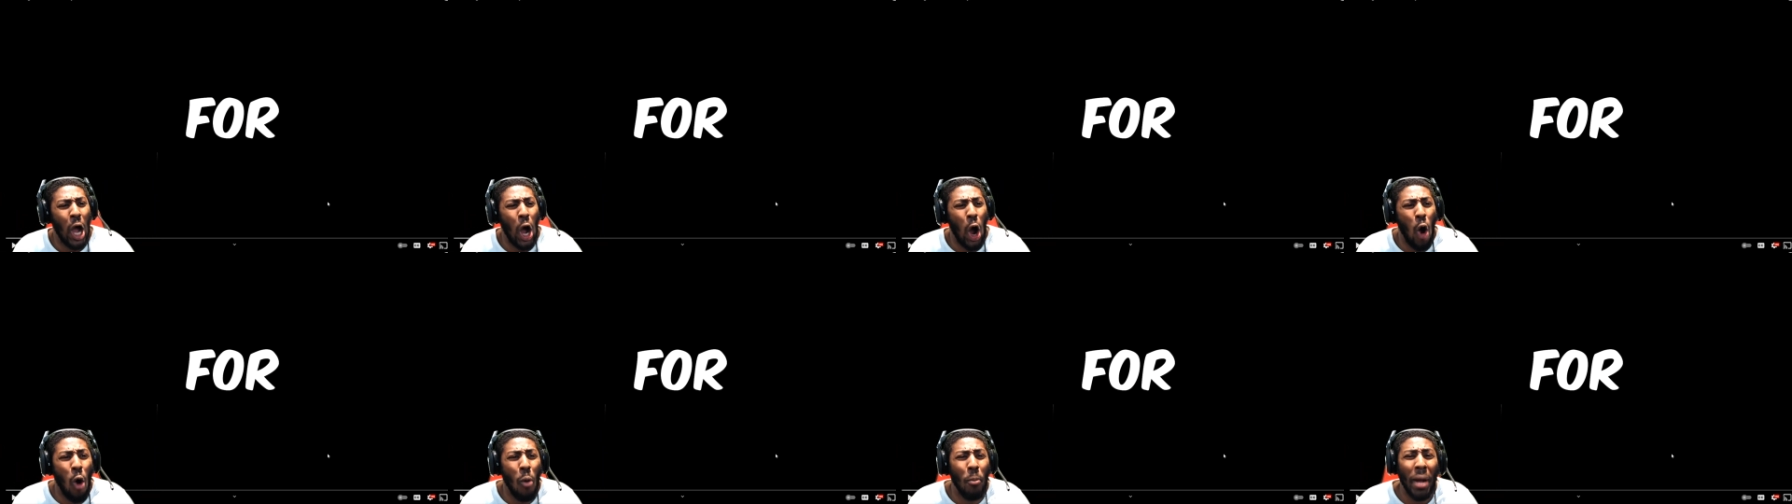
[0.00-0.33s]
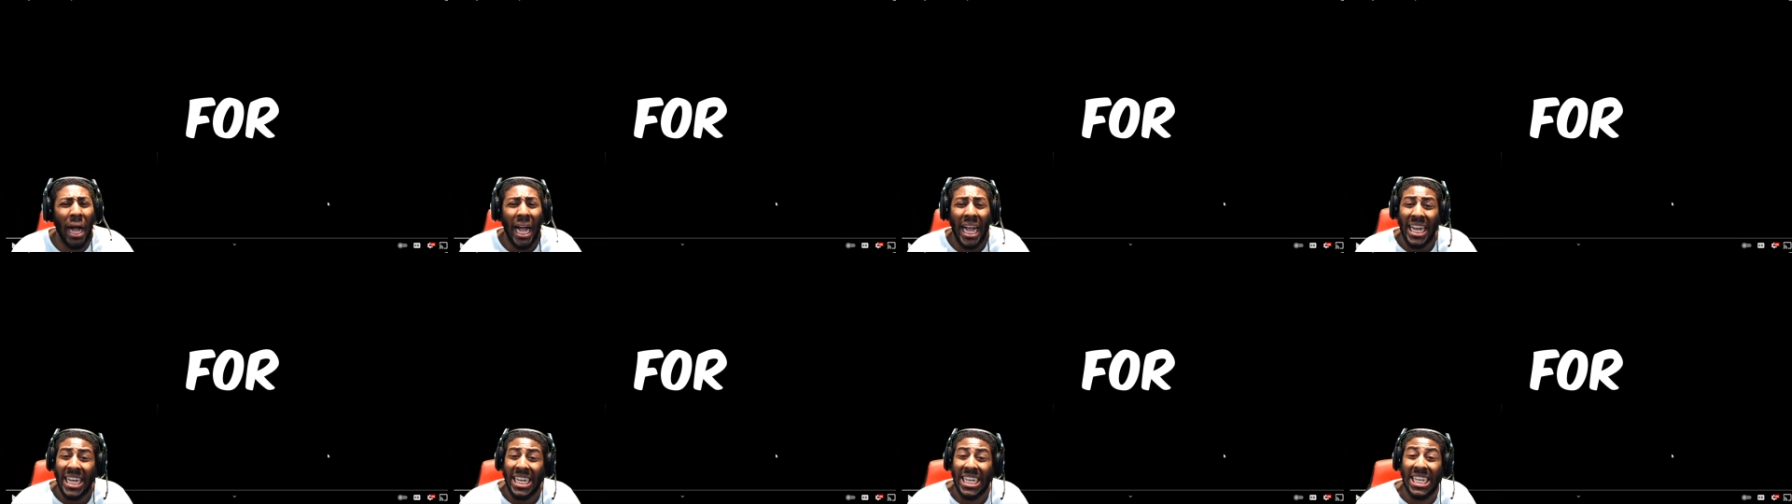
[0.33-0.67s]
Oh
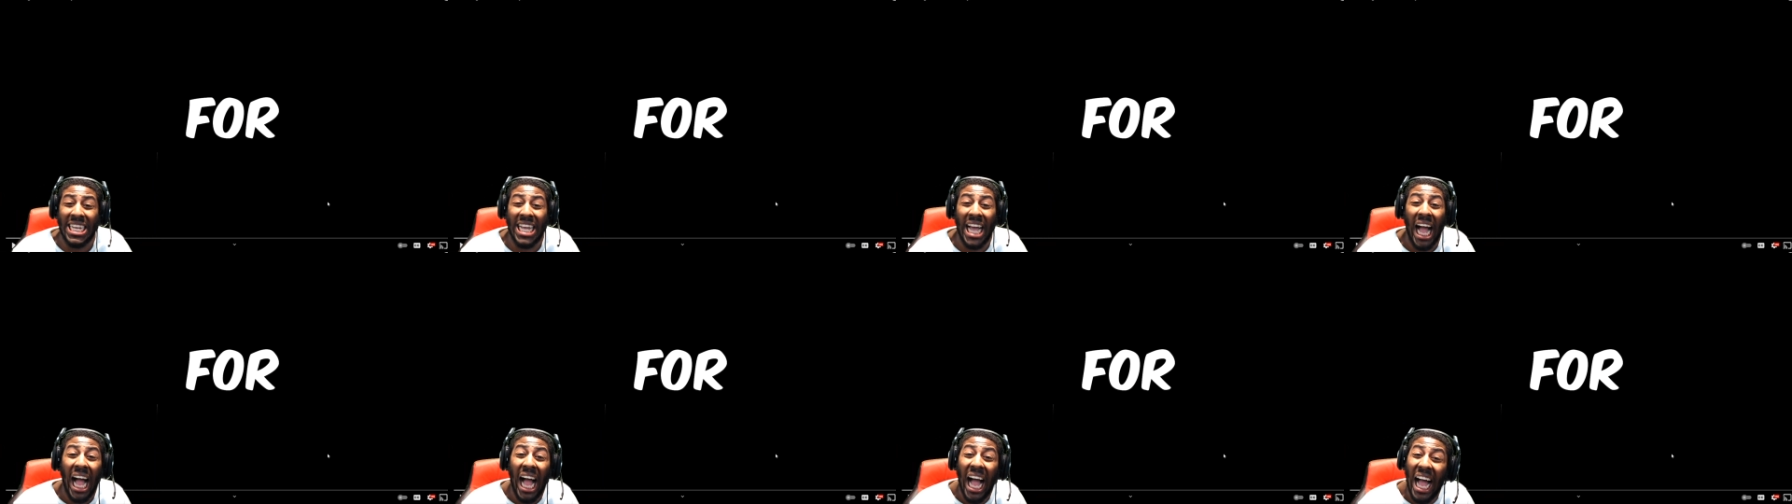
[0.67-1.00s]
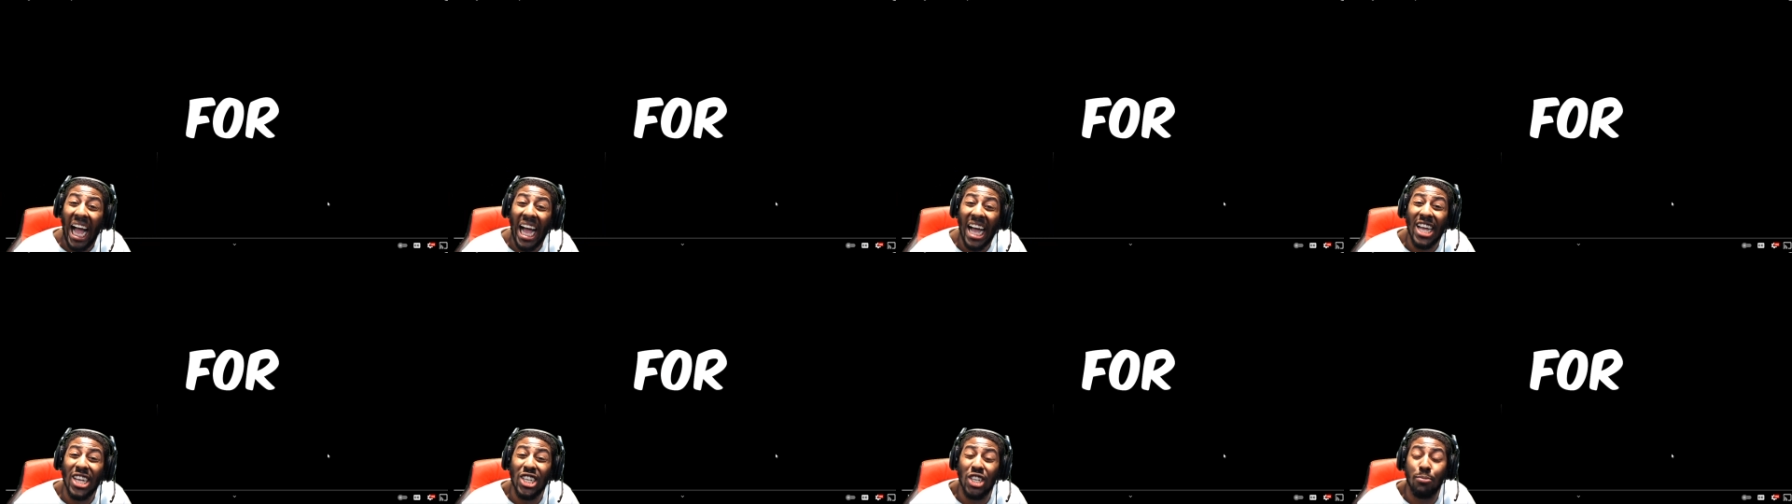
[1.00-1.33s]
my
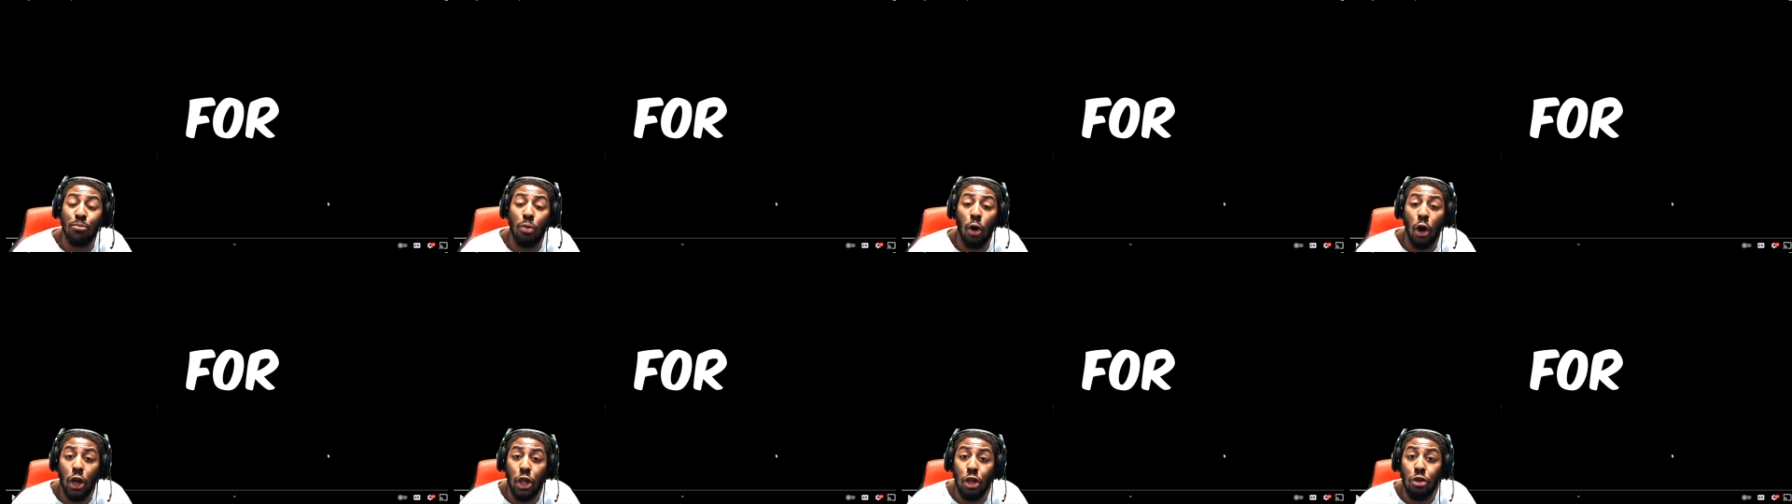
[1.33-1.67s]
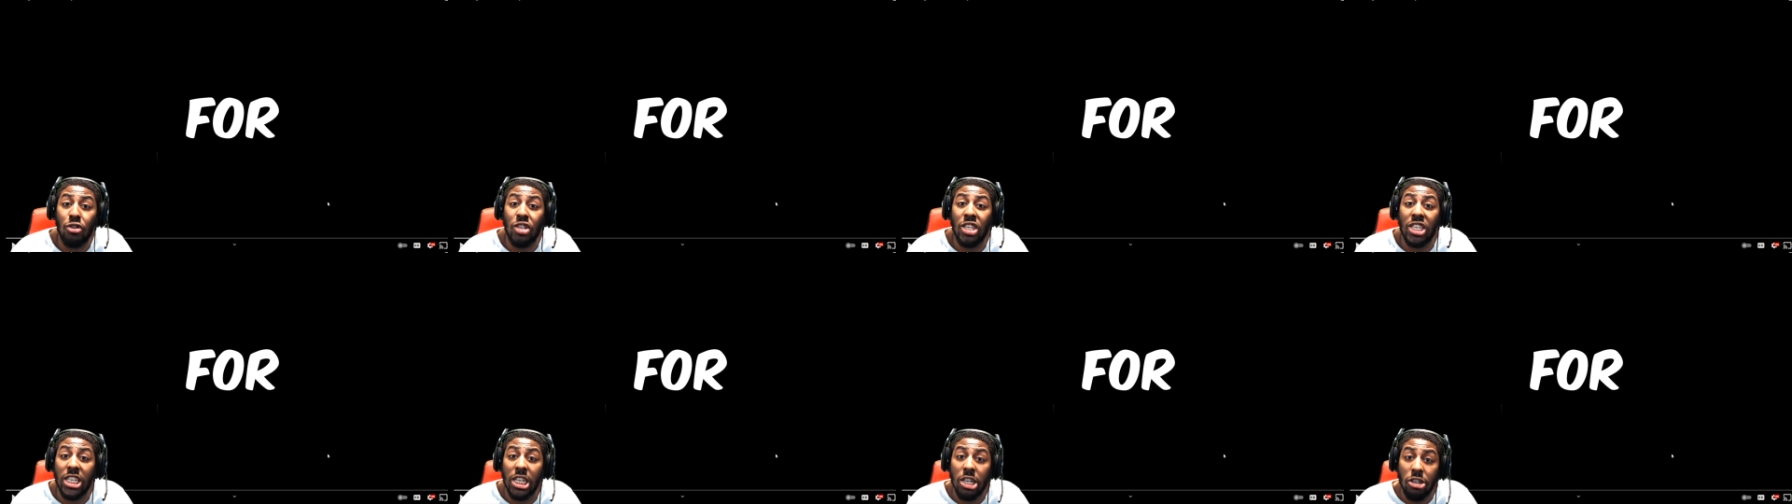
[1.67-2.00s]
gosh, bro, are you
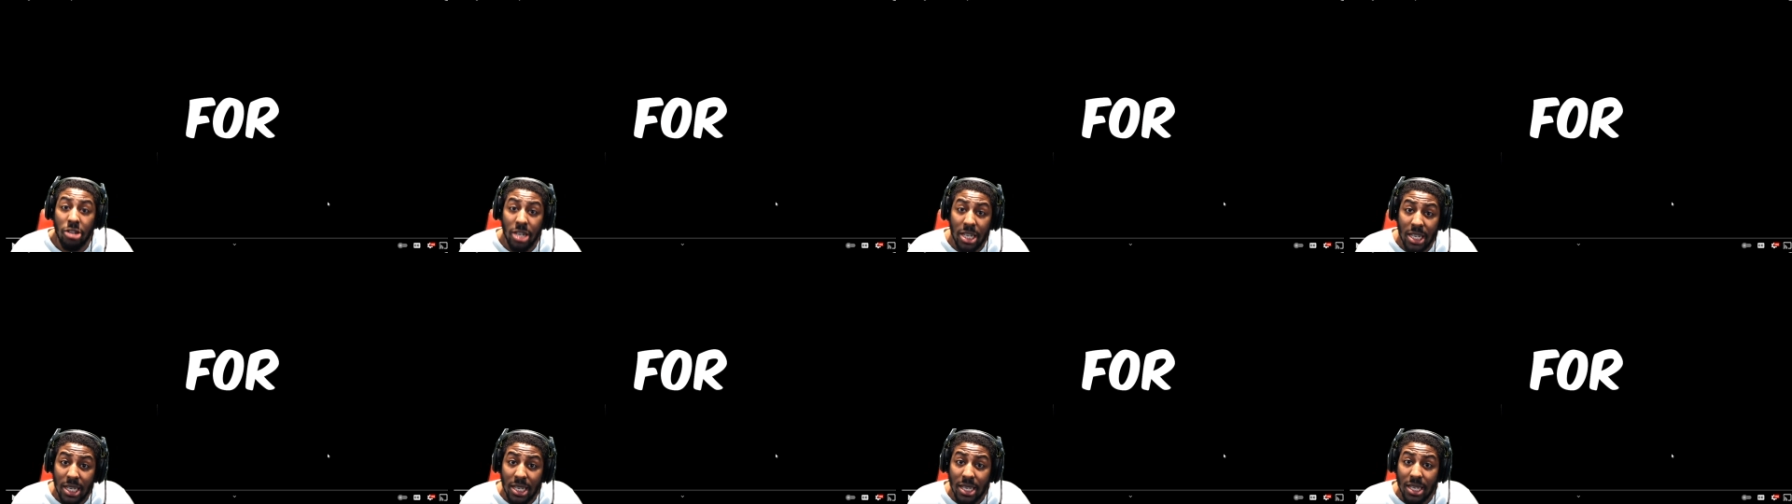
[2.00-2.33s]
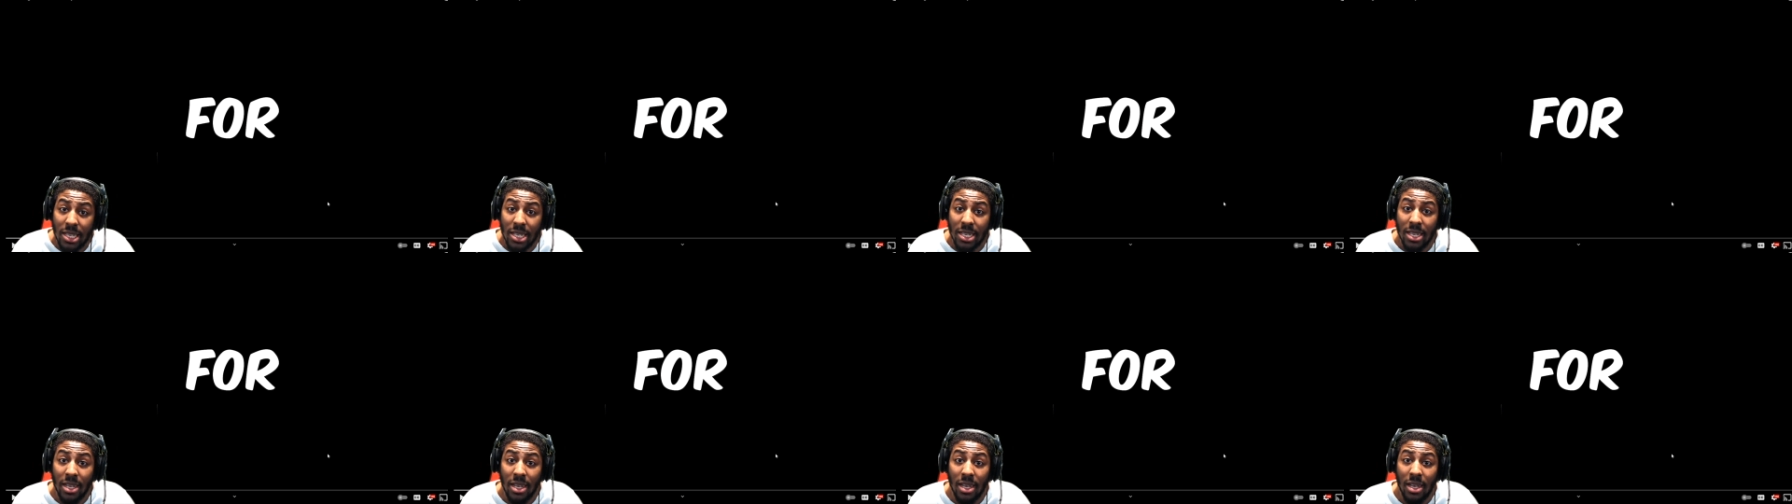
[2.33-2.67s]
serious?